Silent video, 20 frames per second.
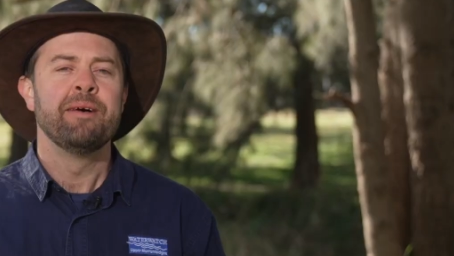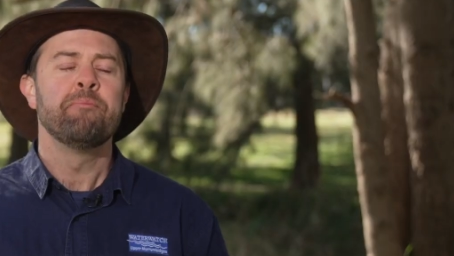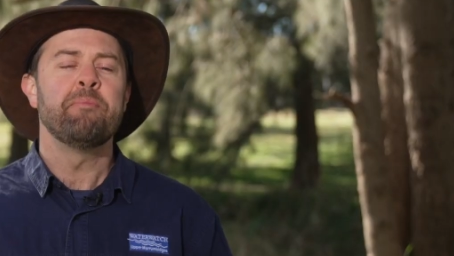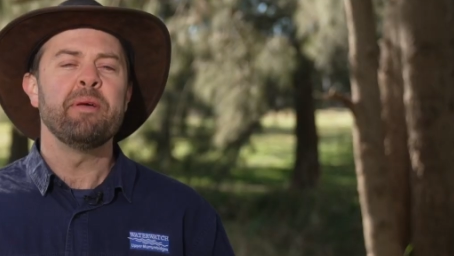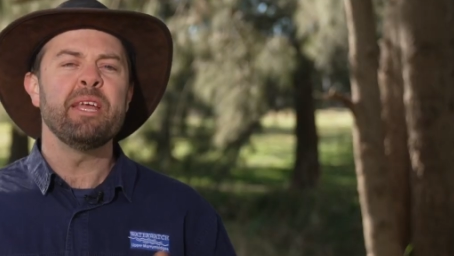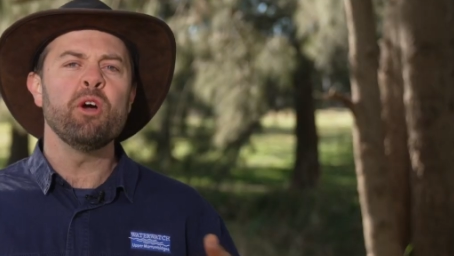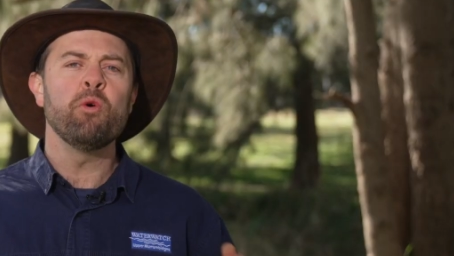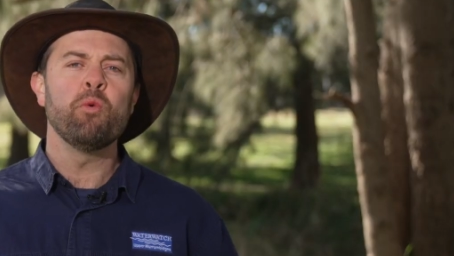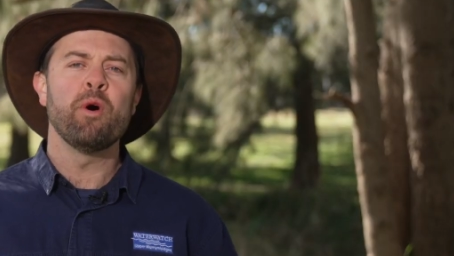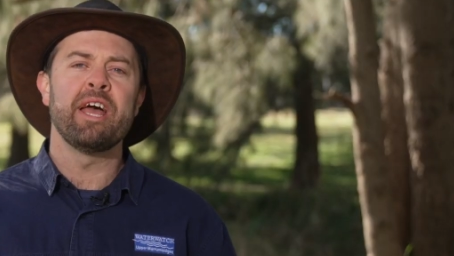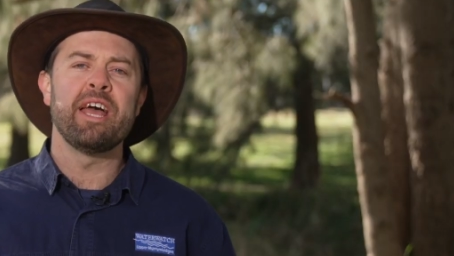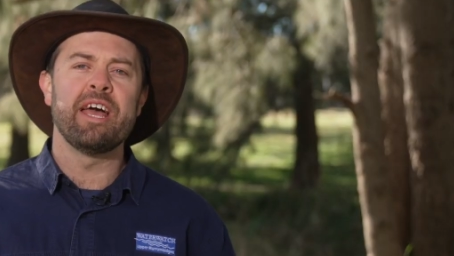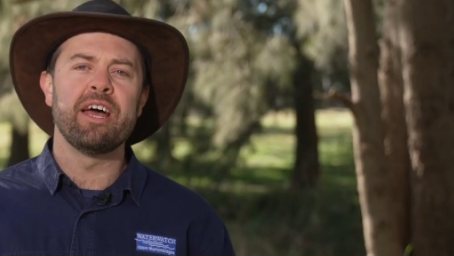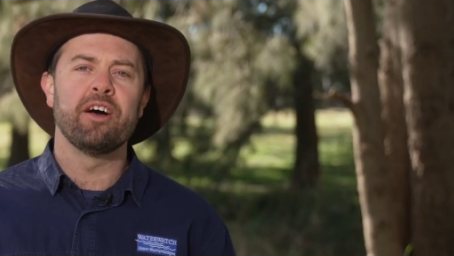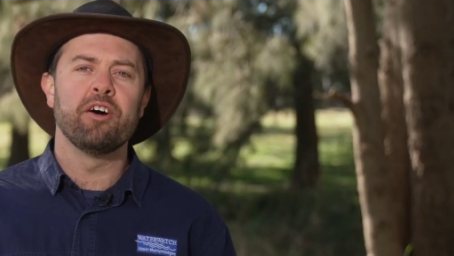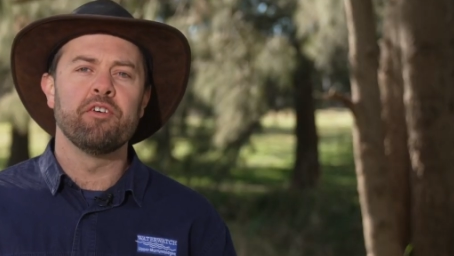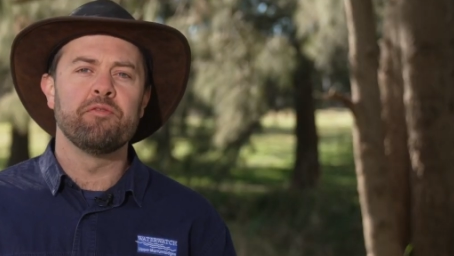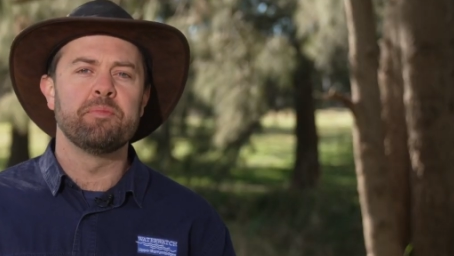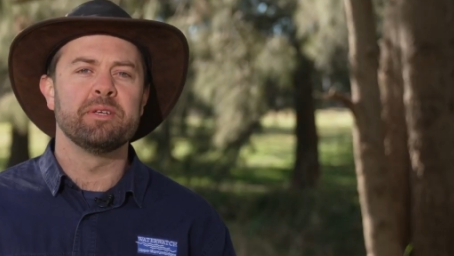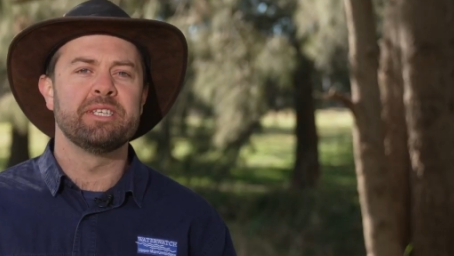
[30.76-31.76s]
Be aware
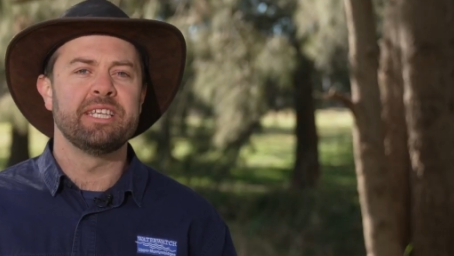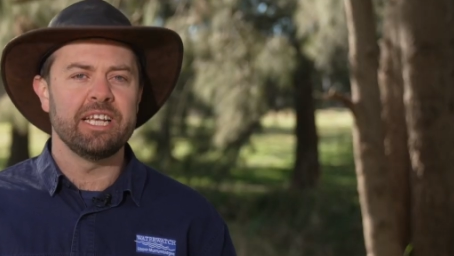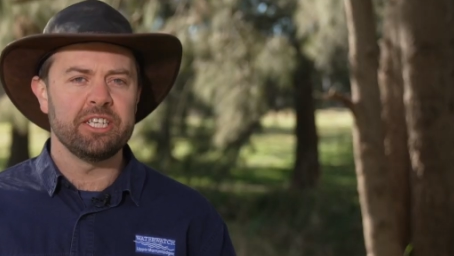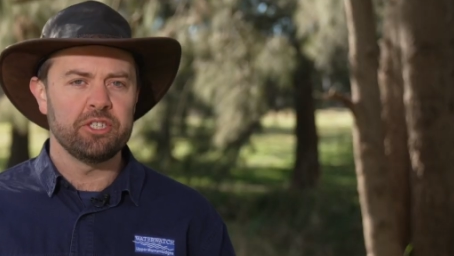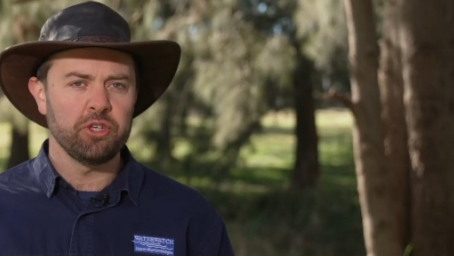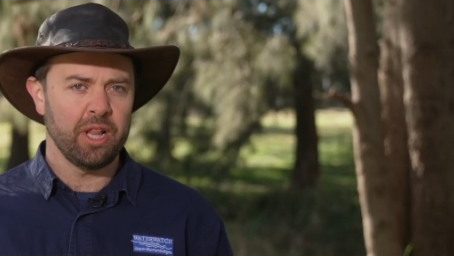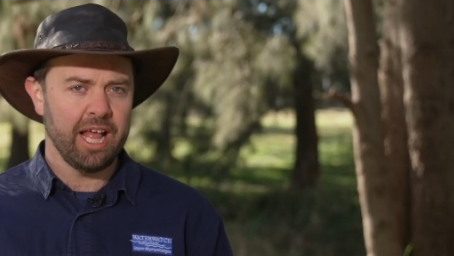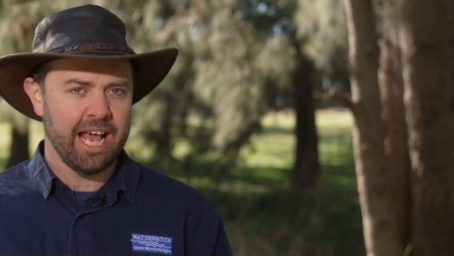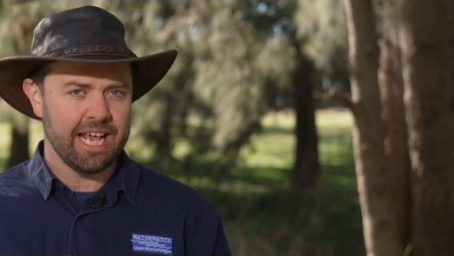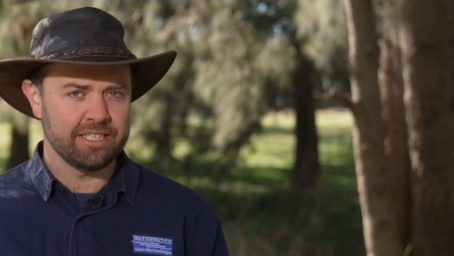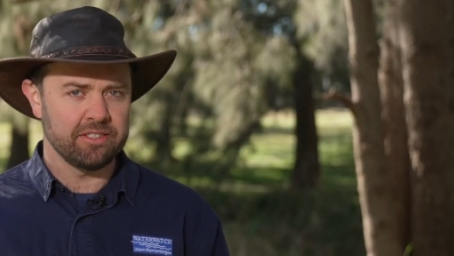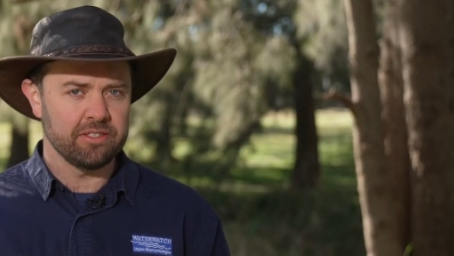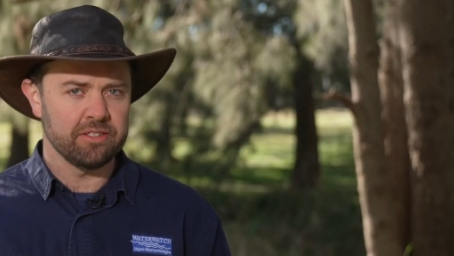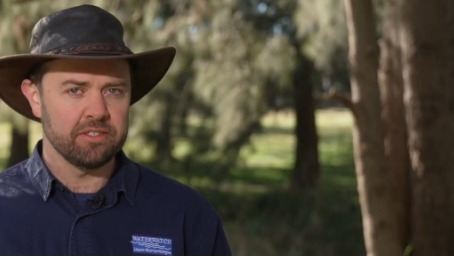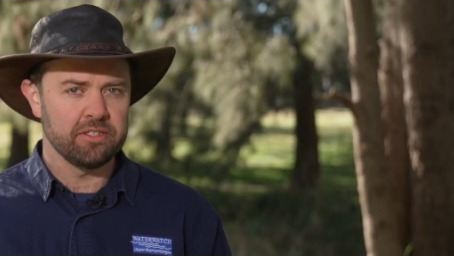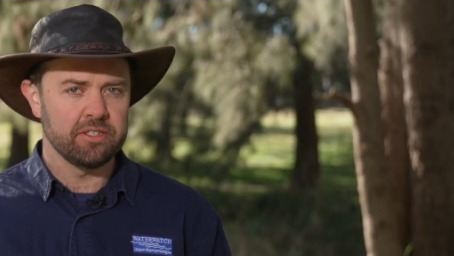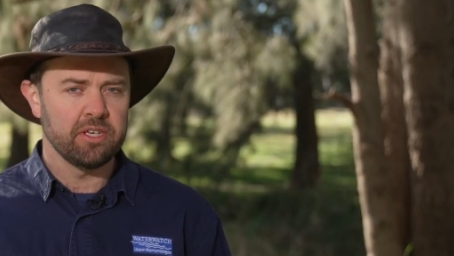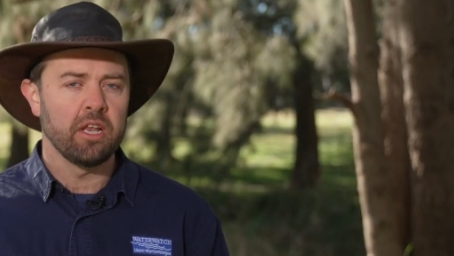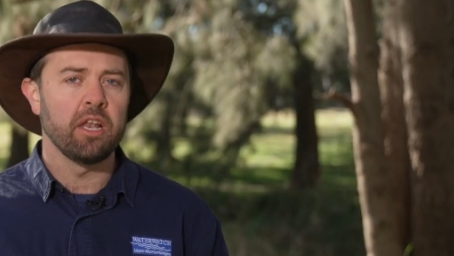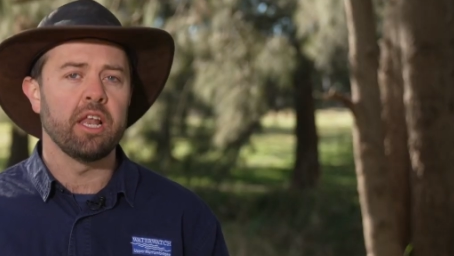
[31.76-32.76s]
of potential
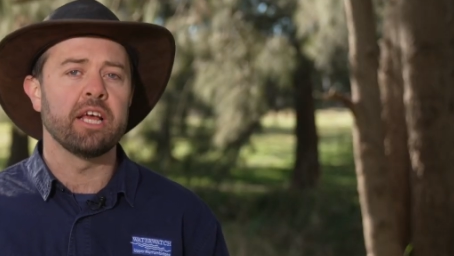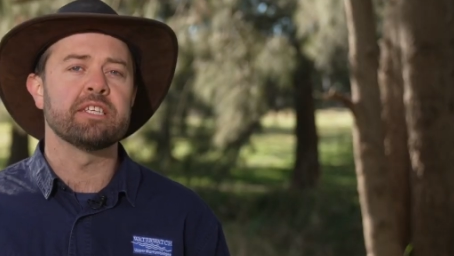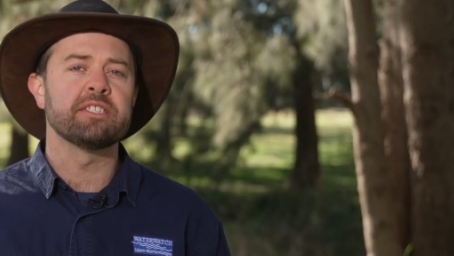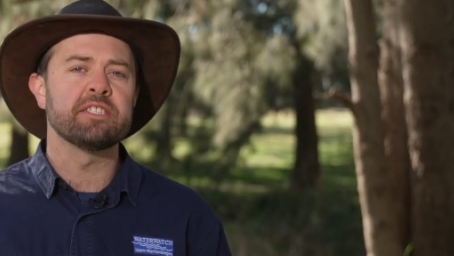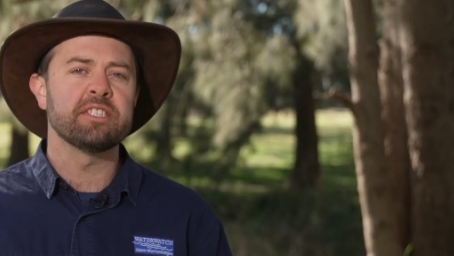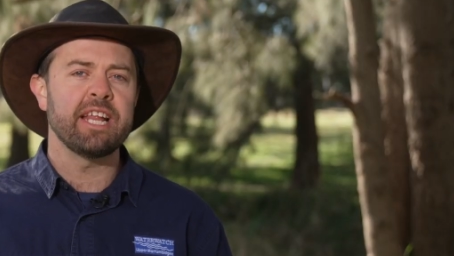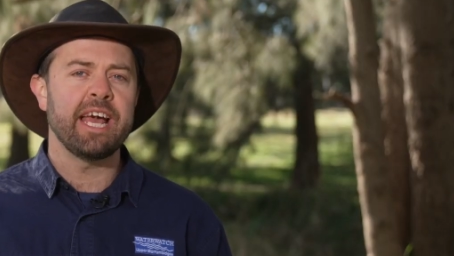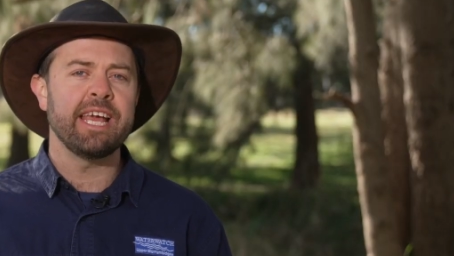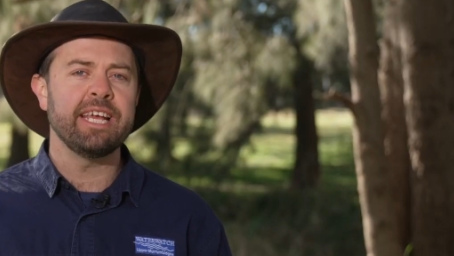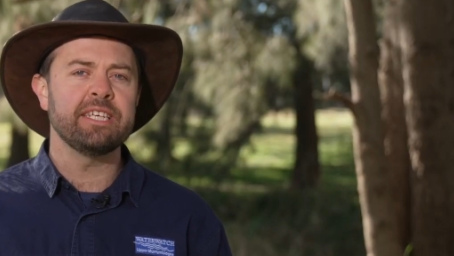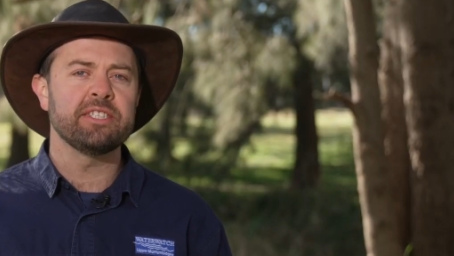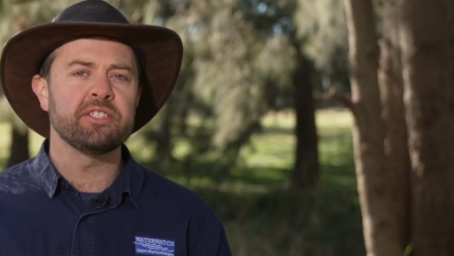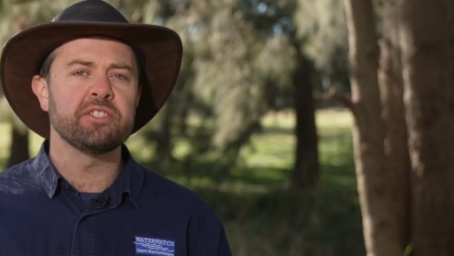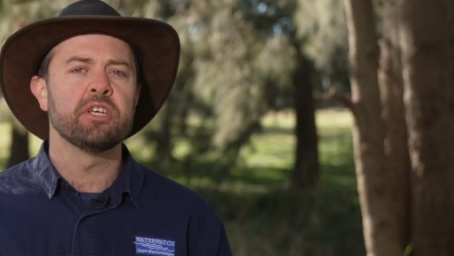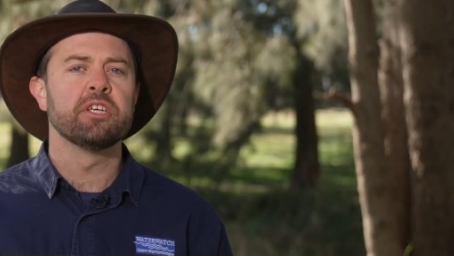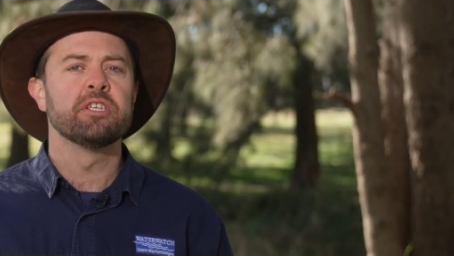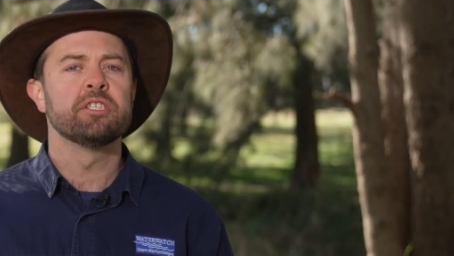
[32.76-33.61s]
hazards like snakes,